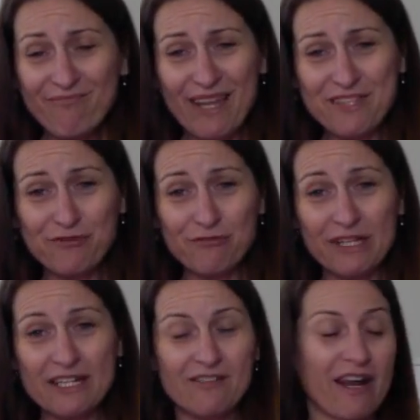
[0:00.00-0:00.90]
it's
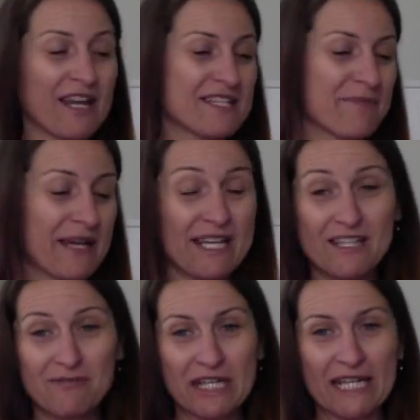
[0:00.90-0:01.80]
really great, and my
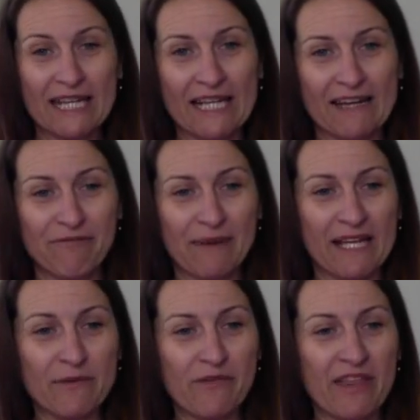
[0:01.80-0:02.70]
kids really love
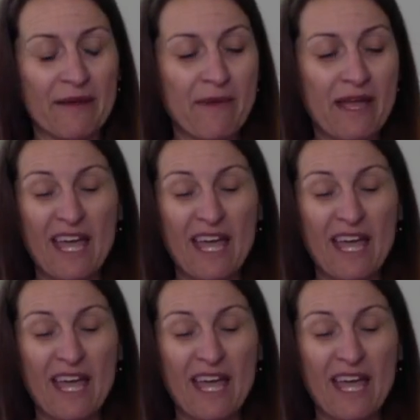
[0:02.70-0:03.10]
playing with them.